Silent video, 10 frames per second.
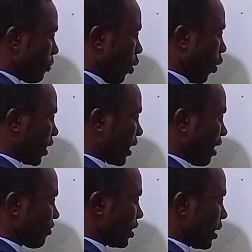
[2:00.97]
but one
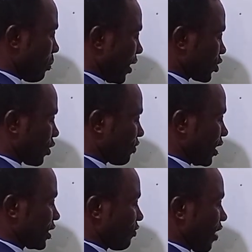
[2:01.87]
having the mass of
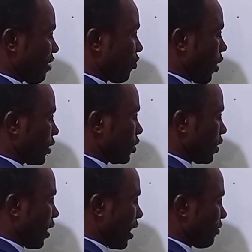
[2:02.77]
35 while the
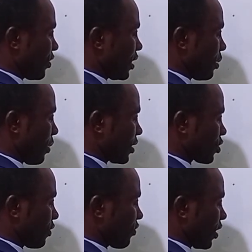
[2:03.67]
other one having the
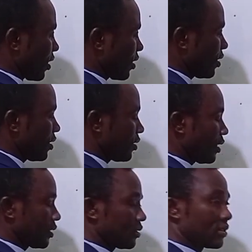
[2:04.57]
mass of
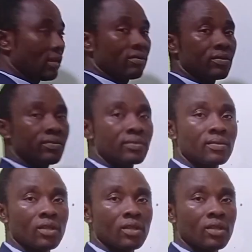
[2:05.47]
37.